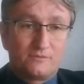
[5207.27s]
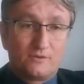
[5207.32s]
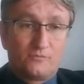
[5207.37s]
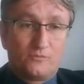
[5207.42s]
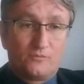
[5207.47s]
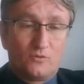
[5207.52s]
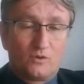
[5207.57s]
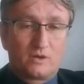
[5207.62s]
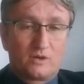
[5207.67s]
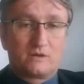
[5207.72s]

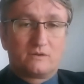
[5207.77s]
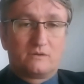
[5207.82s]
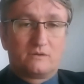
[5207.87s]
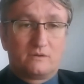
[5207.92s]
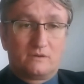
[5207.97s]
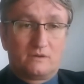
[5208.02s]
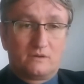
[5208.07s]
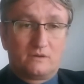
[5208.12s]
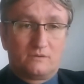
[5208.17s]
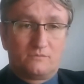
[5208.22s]

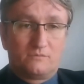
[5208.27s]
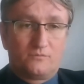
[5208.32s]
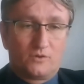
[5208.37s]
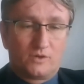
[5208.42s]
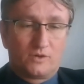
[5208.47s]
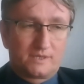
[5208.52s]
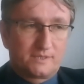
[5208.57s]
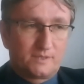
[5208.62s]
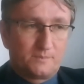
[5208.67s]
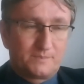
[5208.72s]

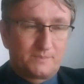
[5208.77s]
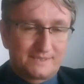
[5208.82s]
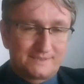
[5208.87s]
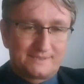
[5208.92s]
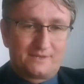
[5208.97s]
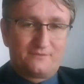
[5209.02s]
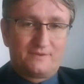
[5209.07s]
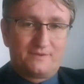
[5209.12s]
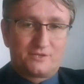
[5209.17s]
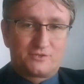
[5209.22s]
for the
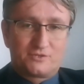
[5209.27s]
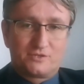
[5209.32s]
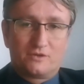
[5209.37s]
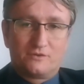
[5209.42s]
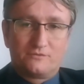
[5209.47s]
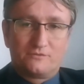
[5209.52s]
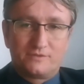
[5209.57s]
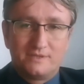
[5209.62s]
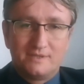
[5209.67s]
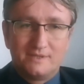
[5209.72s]
preservation
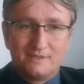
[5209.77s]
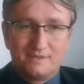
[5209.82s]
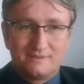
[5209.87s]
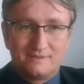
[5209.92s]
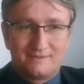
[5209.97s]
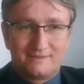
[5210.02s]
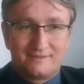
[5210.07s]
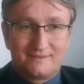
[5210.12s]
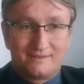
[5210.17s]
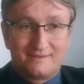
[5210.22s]
of
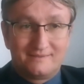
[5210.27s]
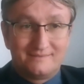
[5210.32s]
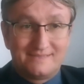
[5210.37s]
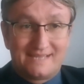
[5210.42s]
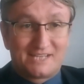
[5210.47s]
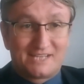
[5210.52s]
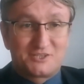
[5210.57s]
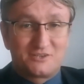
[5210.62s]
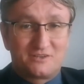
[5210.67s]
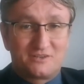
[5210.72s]

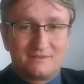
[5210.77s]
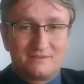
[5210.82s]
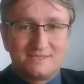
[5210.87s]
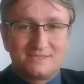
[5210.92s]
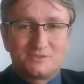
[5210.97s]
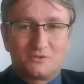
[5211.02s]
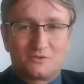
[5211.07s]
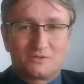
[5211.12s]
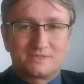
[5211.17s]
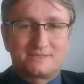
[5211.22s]
natural
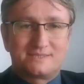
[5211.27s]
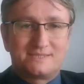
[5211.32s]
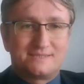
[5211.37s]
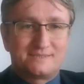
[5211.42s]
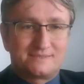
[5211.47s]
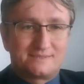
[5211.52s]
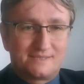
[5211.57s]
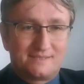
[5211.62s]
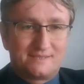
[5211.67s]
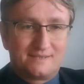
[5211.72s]

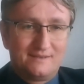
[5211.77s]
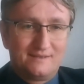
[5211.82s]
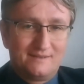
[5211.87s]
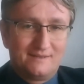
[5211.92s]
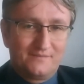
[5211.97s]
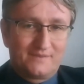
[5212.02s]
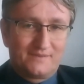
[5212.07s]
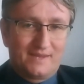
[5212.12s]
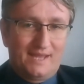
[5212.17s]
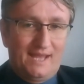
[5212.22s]
resources
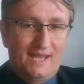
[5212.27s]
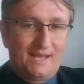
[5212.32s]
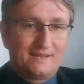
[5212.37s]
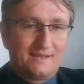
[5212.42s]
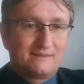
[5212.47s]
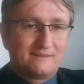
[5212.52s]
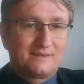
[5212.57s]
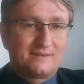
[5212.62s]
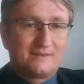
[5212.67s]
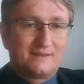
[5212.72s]

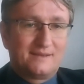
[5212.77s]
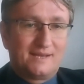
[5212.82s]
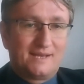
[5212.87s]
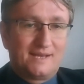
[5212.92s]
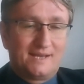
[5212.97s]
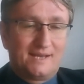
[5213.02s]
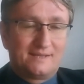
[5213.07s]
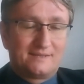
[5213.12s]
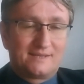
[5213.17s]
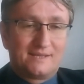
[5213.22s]
and
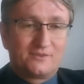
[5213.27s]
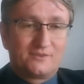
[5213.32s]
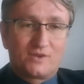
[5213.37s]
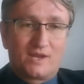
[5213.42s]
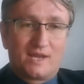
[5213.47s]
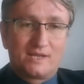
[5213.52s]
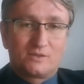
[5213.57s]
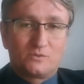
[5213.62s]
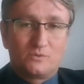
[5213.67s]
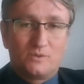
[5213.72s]

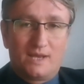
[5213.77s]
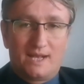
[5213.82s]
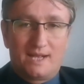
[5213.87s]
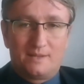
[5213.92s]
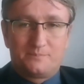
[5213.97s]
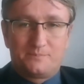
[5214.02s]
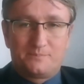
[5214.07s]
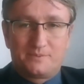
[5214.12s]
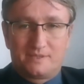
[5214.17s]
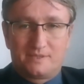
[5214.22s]
trying to
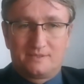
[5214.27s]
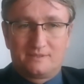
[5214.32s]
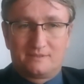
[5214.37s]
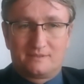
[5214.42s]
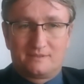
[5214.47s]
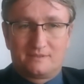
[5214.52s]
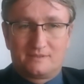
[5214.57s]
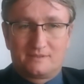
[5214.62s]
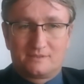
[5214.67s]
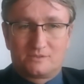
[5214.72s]
help
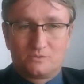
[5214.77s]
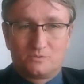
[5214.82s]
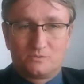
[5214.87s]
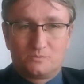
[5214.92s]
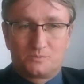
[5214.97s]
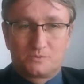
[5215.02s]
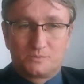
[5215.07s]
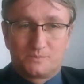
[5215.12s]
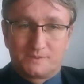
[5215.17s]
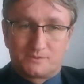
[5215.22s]
to
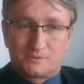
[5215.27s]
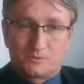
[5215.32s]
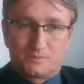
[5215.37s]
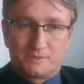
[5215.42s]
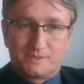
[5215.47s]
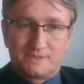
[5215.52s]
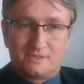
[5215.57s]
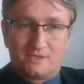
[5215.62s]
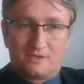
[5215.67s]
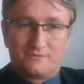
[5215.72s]

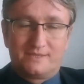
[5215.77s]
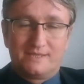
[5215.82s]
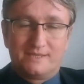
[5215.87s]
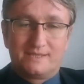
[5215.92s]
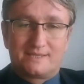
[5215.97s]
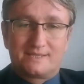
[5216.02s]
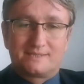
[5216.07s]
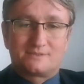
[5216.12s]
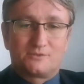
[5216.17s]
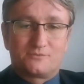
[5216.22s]
preserve the
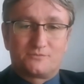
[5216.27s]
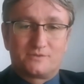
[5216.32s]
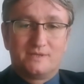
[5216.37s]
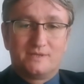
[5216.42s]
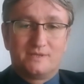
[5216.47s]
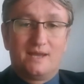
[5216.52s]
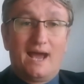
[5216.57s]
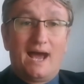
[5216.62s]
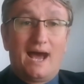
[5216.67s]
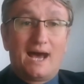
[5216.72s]
interests of
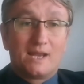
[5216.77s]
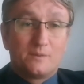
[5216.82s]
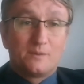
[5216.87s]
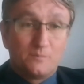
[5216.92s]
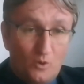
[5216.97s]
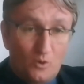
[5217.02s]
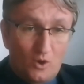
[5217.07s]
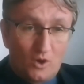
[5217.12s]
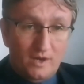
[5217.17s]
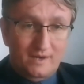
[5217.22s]

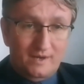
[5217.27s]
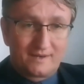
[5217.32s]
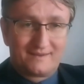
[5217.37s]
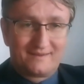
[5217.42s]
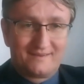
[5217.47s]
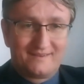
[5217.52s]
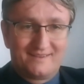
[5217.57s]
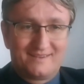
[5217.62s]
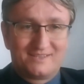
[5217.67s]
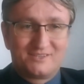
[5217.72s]
unborn
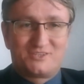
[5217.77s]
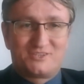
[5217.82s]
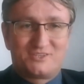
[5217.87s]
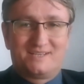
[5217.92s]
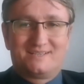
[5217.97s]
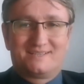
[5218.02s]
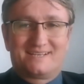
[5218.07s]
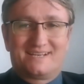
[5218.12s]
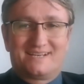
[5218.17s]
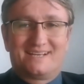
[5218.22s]

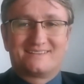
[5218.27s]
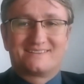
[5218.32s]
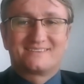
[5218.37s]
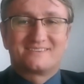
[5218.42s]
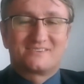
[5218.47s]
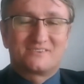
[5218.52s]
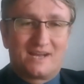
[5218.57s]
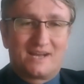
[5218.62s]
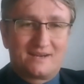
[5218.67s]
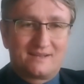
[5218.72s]

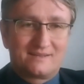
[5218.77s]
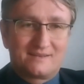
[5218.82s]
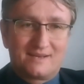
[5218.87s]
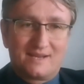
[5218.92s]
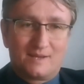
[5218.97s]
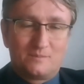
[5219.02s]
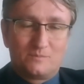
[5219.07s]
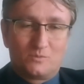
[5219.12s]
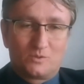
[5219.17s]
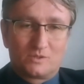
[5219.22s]
children, currently
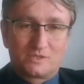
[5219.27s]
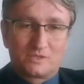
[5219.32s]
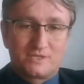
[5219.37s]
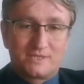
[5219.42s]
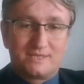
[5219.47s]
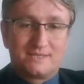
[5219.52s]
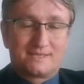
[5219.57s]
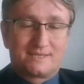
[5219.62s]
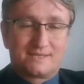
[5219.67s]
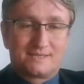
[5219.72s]
unborn
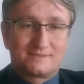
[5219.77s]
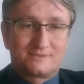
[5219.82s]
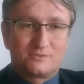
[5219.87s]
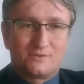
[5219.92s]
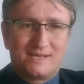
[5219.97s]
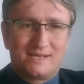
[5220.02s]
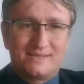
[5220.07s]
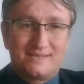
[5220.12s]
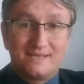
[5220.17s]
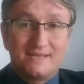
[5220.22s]
children. So
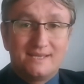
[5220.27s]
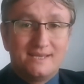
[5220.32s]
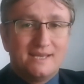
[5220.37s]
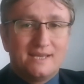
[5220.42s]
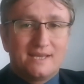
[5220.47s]
I think